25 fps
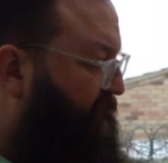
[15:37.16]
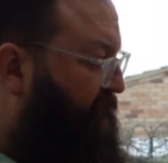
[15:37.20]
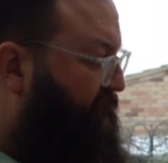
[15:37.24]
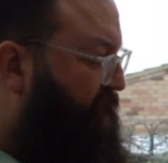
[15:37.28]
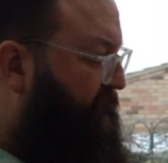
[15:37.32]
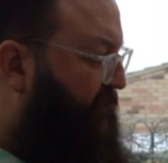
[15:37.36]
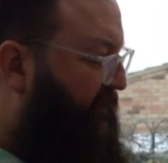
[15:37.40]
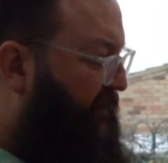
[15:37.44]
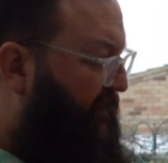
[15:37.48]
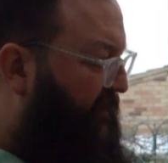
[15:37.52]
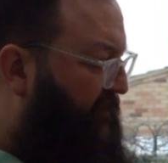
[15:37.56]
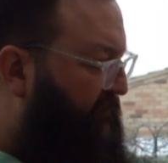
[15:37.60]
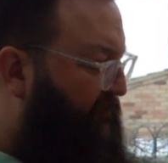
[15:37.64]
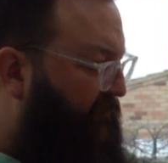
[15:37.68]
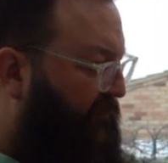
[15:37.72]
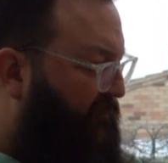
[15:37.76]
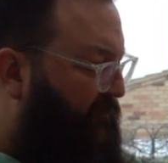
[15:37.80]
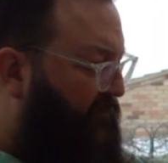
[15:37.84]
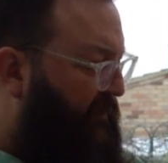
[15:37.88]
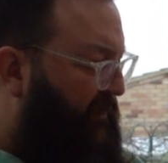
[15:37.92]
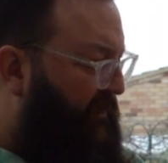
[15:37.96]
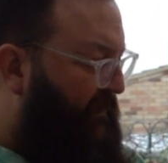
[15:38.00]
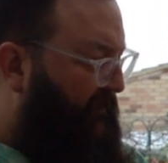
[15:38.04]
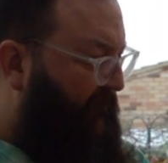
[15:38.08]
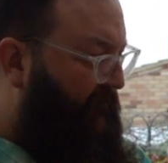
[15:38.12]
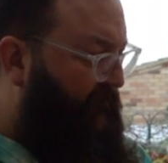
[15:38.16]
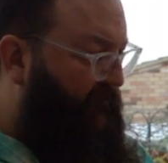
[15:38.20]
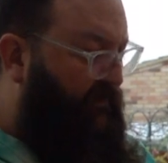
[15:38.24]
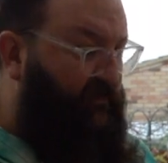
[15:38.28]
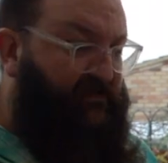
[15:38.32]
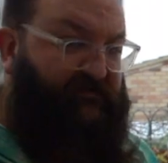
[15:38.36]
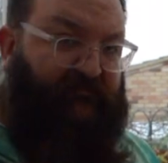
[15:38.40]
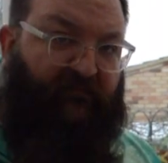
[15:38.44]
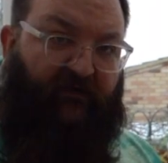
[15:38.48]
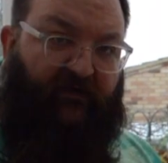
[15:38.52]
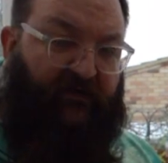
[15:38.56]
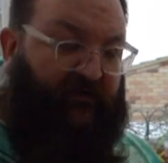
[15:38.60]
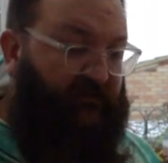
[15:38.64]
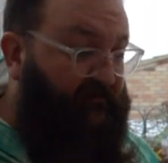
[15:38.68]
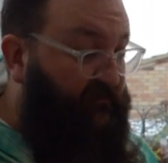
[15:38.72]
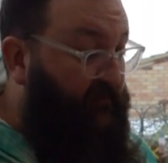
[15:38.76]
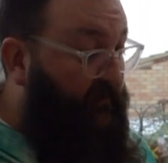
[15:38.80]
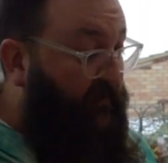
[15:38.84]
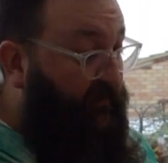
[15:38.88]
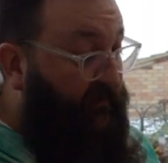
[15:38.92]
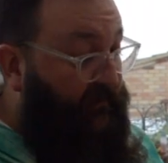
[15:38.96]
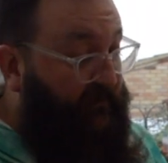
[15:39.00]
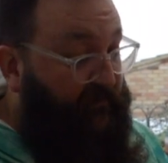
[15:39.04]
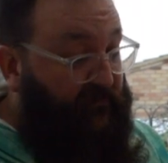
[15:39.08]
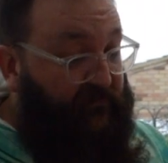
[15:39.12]
But I thought, wow, that's pretty good.
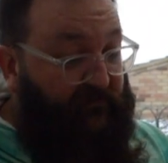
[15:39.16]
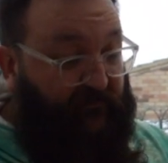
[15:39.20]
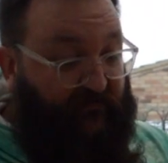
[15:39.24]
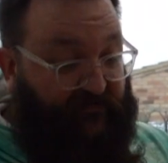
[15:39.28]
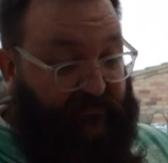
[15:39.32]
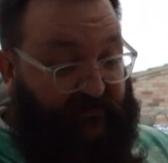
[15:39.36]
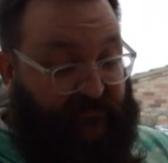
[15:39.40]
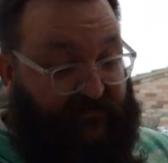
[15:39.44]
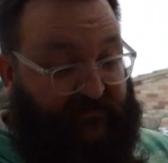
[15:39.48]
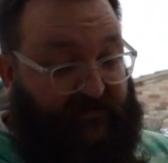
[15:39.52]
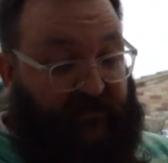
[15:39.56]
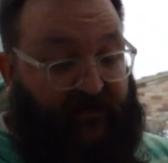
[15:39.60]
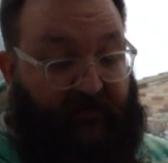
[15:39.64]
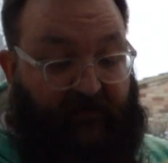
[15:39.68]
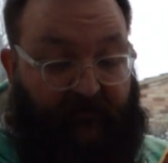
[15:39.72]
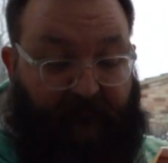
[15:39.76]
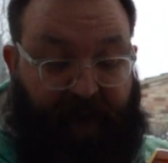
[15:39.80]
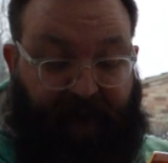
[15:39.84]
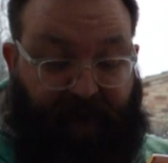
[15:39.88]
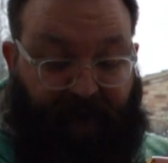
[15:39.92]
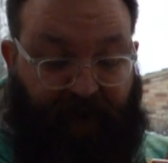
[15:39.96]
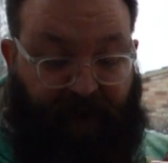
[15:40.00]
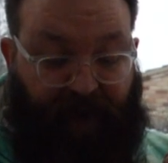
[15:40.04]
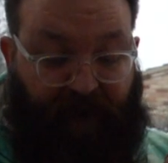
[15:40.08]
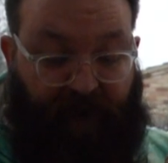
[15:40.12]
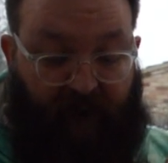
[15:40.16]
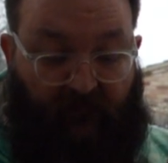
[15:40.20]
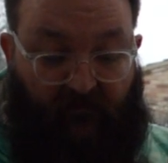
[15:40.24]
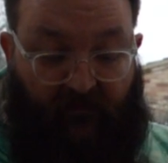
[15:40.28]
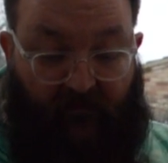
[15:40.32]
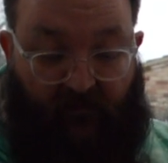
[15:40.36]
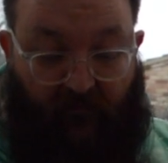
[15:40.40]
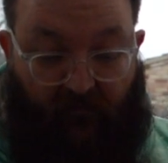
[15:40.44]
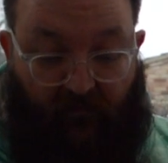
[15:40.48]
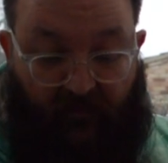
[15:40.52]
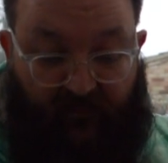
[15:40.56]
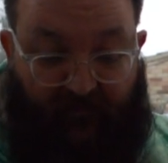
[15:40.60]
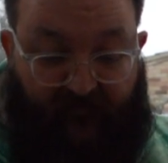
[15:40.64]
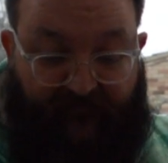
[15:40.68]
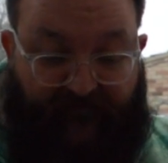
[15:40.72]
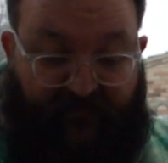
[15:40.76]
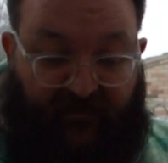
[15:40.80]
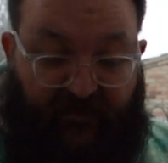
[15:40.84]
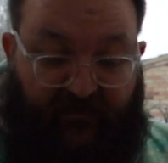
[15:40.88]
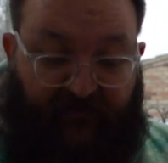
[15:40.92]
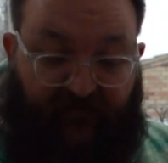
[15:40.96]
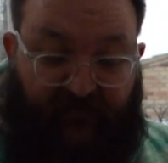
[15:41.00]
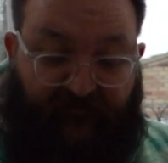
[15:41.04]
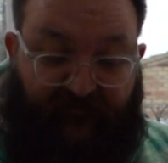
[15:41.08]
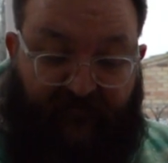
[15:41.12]
You can also see where they've
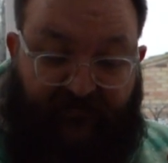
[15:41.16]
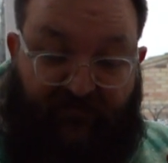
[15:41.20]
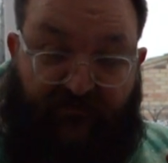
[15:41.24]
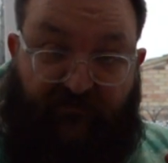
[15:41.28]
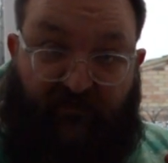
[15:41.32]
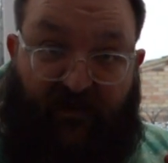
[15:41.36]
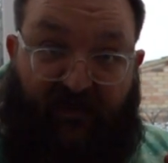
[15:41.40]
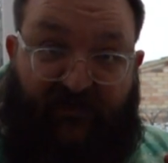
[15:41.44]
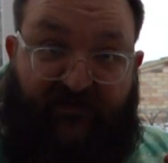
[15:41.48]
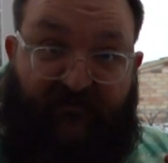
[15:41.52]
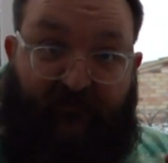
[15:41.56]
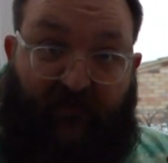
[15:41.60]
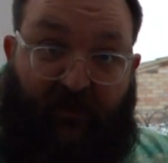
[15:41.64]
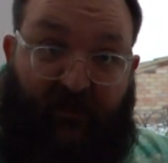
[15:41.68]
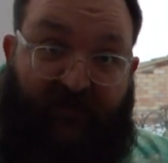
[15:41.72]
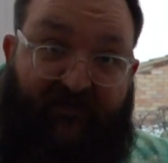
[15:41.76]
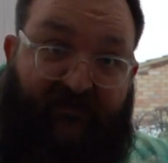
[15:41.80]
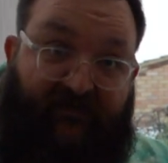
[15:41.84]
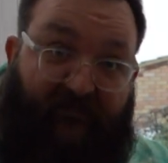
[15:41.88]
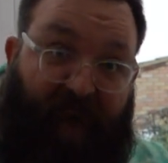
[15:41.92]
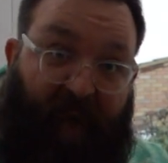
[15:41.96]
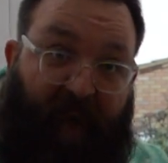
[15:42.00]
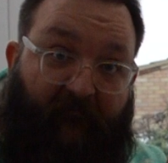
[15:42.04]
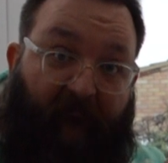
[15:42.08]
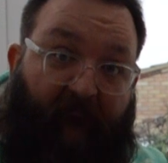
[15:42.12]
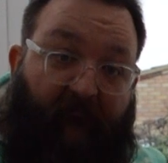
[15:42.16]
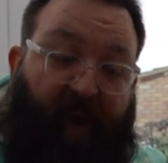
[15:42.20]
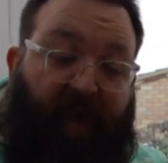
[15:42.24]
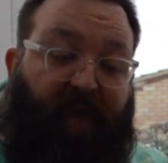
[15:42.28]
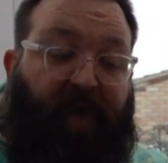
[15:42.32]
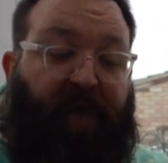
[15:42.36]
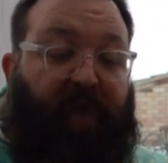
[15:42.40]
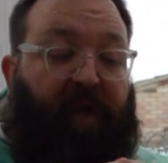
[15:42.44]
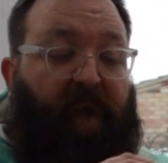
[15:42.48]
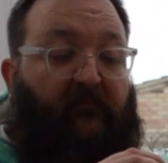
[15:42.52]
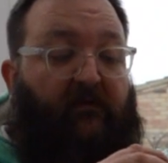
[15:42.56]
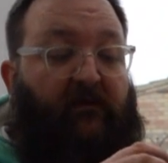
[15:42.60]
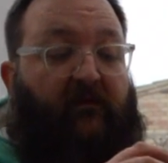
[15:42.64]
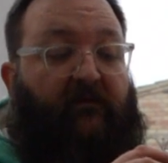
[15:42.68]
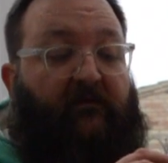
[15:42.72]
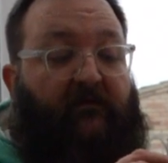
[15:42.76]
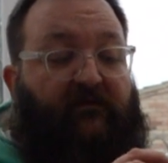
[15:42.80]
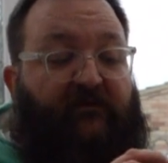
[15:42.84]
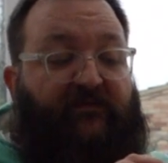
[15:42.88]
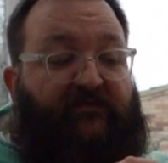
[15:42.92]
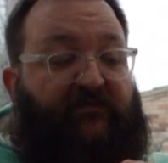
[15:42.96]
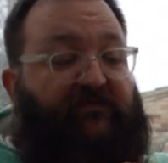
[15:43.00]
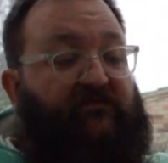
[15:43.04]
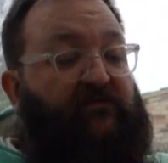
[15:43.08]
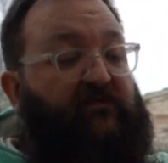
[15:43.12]
taken off the scratch plate.
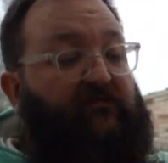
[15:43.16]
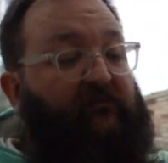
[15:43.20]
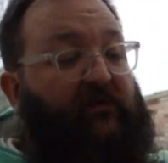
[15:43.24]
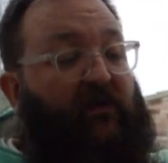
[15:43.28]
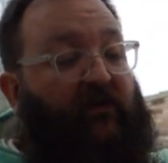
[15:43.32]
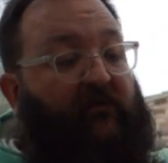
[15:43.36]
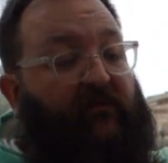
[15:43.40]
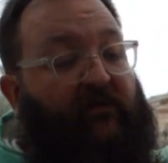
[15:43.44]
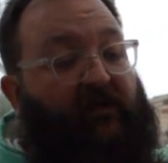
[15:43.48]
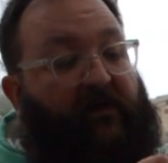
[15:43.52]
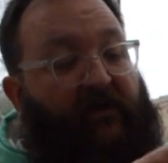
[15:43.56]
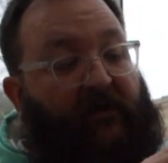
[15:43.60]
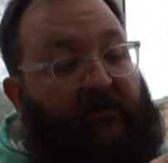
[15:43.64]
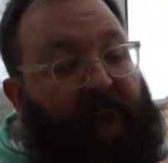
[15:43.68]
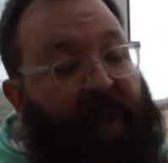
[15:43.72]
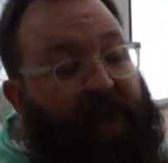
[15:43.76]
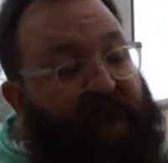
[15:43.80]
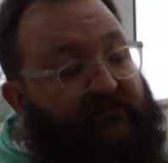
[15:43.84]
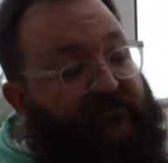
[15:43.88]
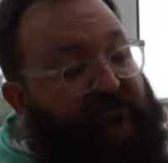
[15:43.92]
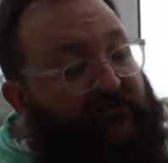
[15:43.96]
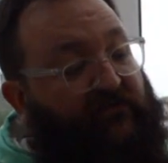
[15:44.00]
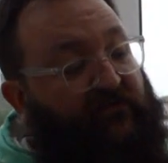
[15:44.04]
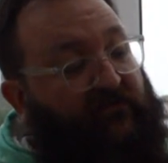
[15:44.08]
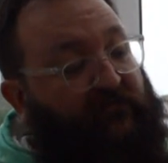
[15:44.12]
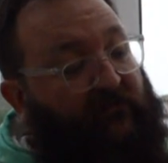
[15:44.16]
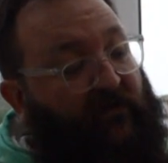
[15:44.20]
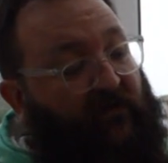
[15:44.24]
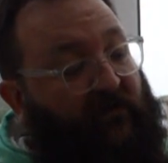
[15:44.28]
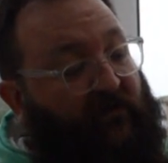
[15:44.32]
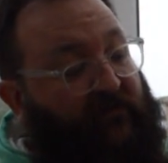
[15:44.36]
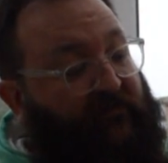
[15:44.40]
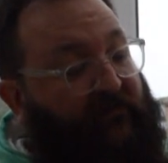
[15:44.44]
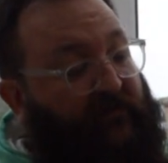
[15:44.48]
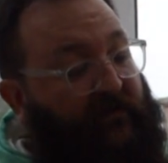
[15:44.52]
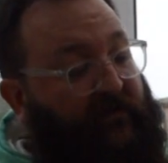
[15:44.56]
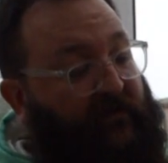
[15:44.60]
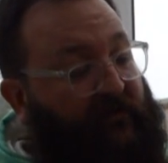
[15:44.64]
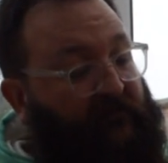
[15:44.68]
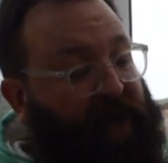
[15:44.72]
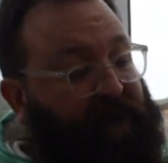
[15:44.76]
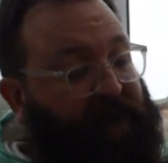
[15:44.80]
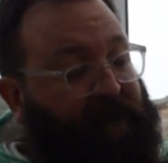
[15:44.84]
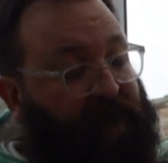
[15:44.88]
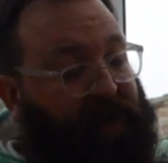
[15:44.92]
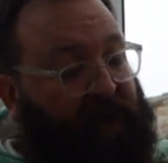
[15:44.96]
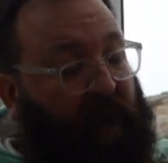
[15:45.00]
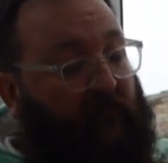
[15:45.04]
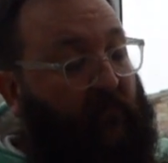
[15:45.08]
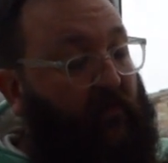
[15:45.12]
Screw mark there, screw mark there.
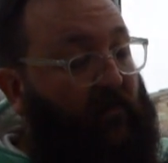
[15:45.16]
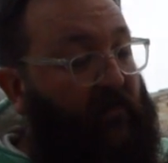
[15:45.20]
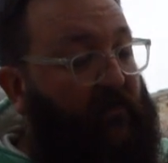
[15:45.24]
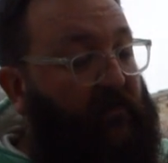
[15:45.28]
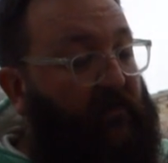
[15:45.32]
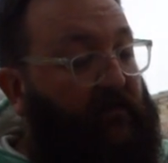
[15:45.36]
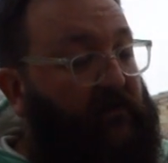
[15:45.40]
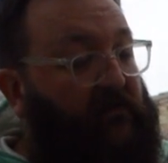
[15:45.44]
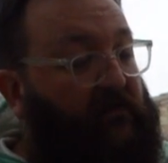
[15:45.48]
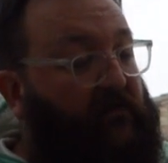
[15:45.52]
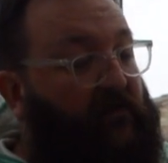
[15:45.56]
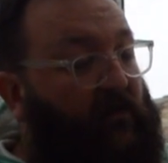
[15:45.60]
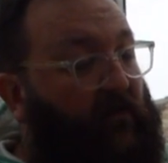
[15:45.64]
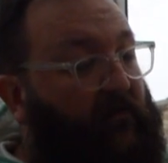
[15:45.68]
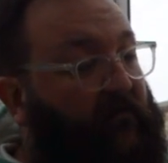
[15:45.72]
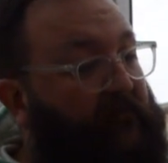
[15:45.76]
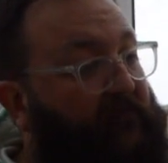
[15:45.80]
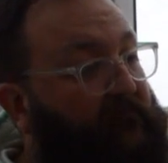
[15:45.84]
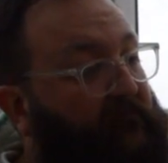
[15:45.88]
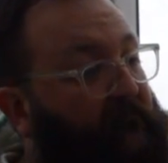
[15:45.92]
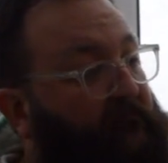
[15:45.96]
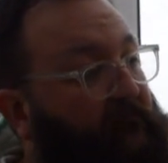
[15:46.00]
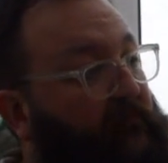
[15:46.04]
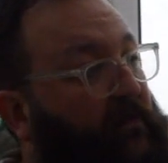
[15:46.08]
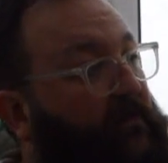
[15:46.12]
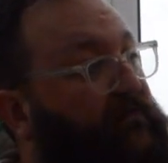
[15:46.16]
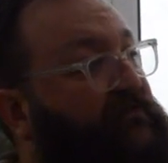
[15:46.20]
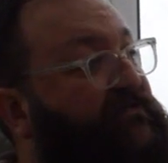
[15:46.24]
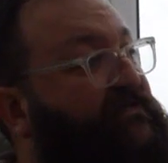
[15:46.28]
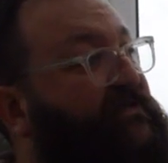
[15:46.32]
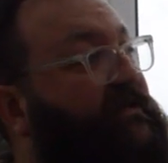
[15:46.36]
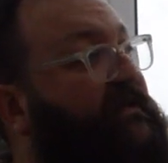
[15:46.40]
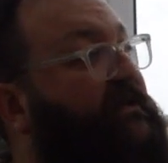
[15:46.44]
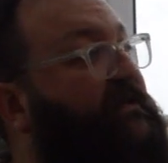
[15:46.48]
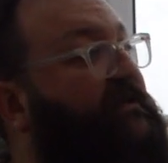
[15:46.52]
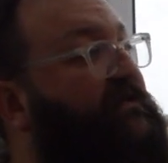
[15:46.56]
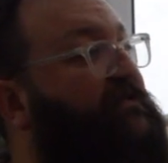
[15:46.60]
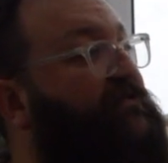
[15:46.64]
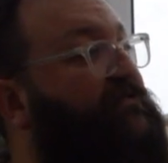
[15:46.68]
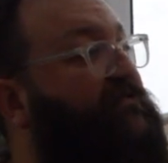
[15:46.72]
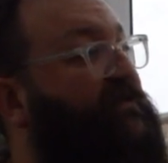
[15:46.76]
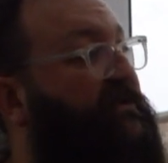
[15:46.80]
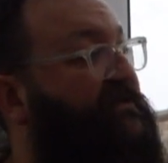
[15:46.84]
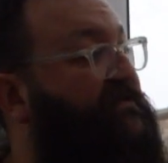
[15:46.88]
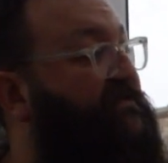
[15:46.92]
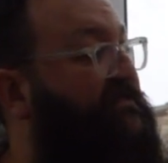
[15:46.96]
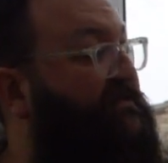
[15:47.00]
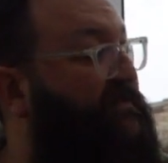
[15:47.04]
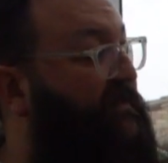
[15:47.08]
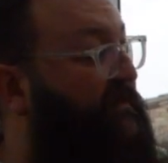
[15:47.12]
Most
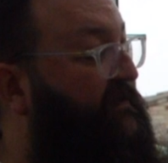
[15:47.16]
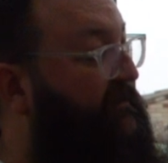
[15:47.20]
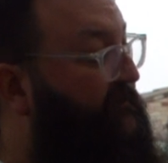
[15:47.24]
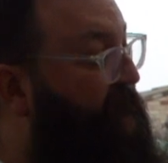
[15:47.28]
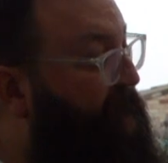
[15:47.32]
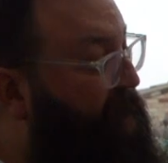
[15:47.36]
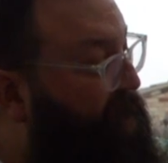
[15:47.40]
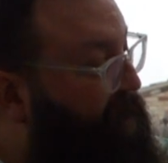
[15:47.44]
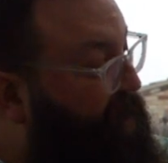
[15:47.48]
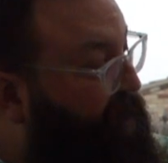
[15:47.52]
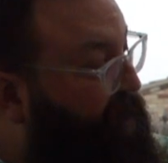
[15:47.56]
interesting